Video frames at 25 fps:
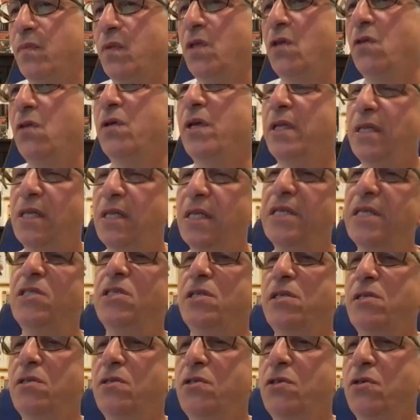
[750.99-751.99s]

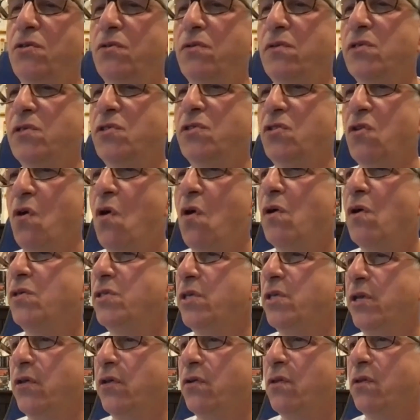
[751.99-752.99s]
listen to the songs
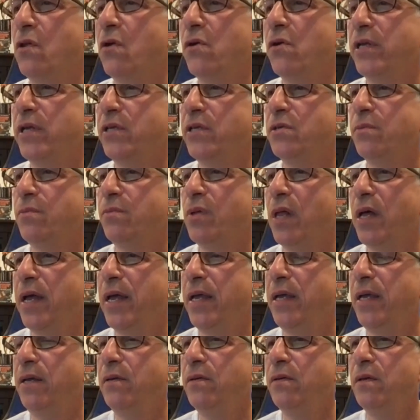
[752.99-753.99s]
that you're learning to
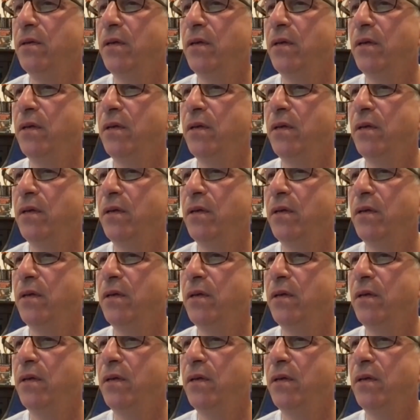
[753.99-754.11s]
play.